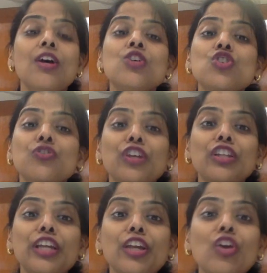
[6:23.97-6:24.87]
So if you're
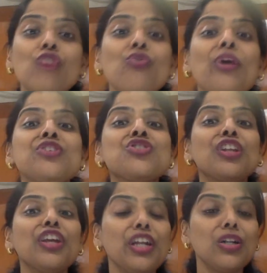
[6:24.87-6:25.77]
thinking of
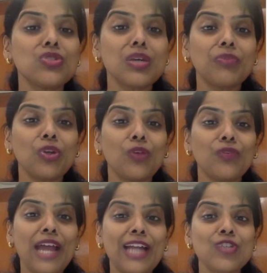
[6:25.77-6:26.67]
venturing into something of
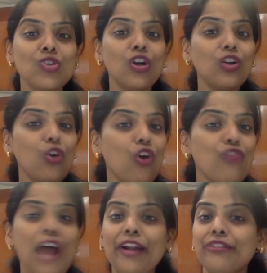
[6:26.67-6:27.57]
that sort of
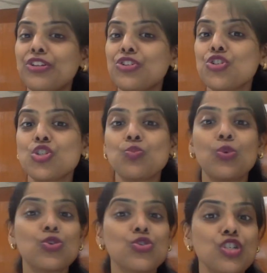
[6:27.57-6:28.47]
adventure
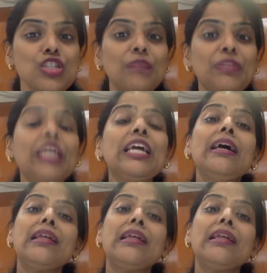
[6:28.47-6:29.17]
sports or something,